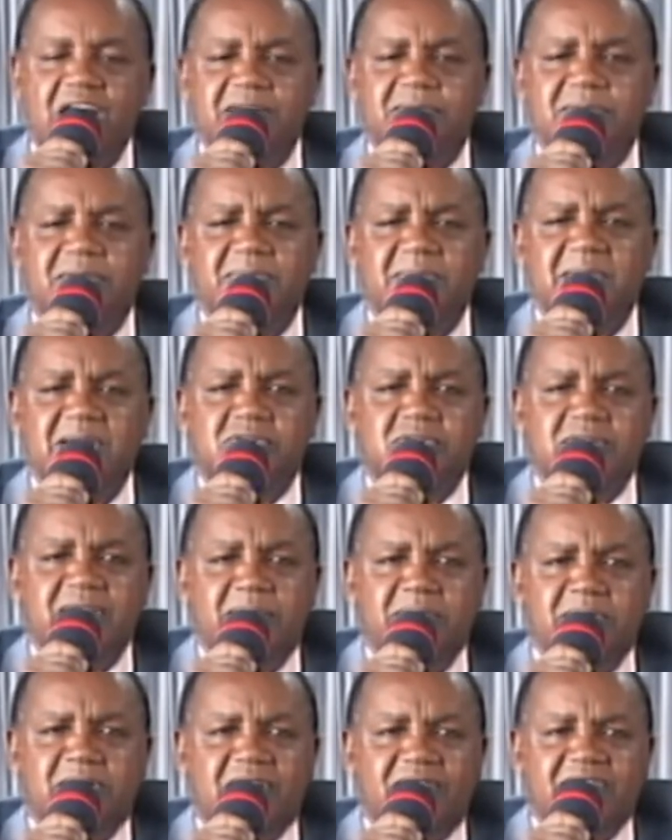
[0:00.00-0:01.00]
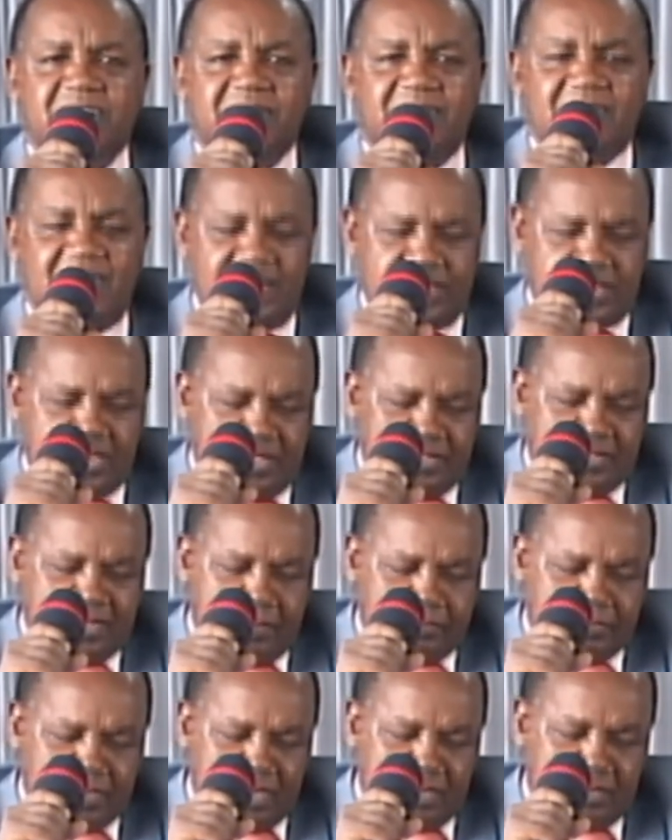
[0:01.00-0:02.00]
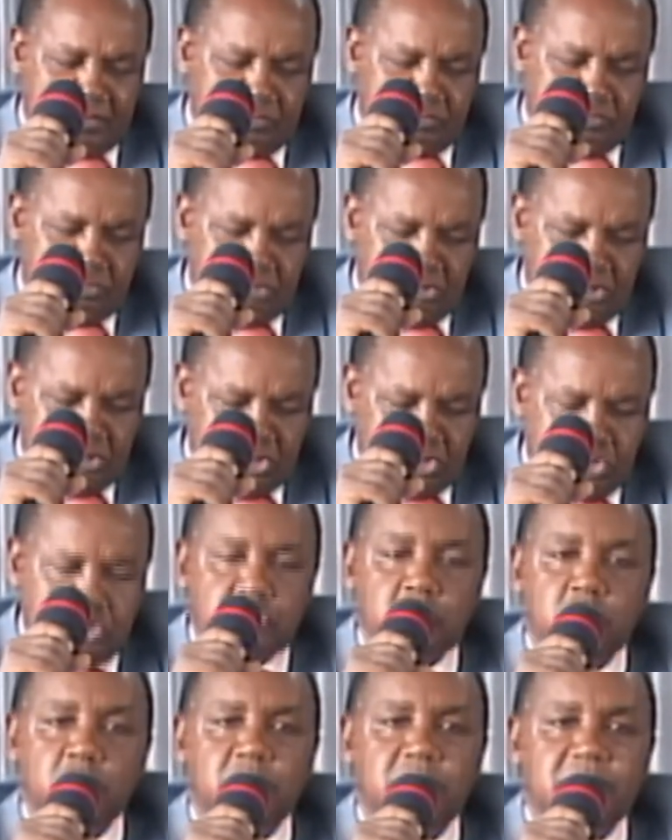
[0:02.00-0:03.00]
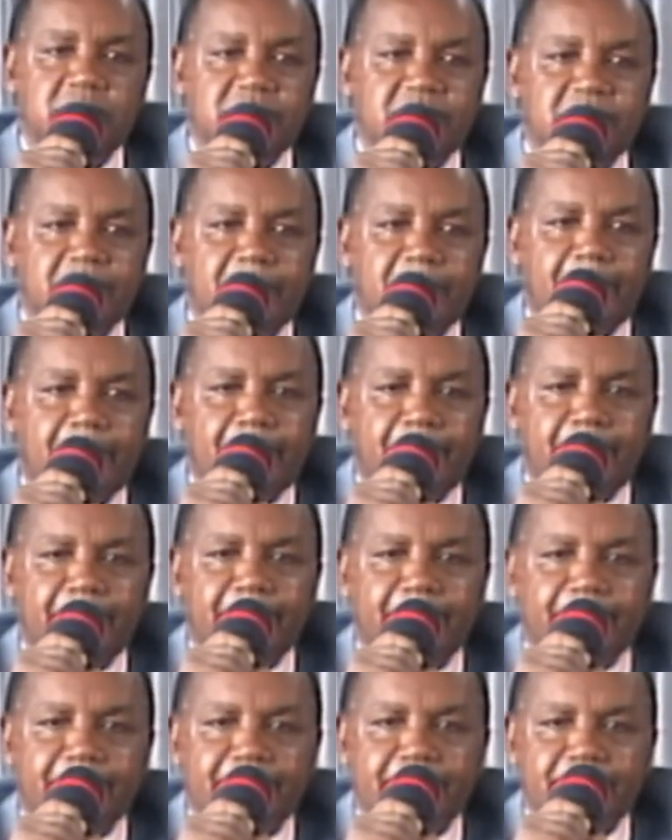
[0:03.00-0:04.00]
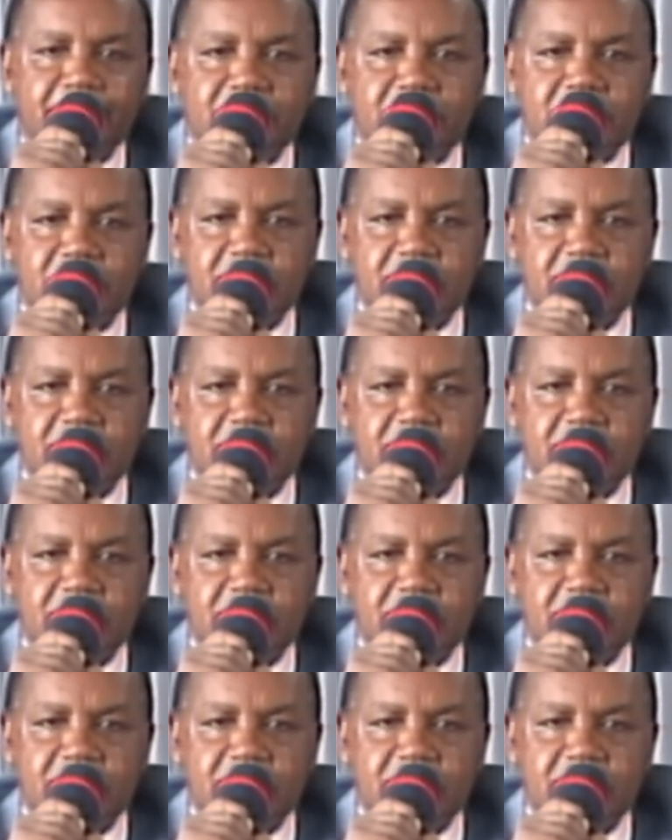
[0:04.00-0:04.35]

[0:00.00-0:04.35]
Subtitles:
with me to the book of Revelation chapter 2. I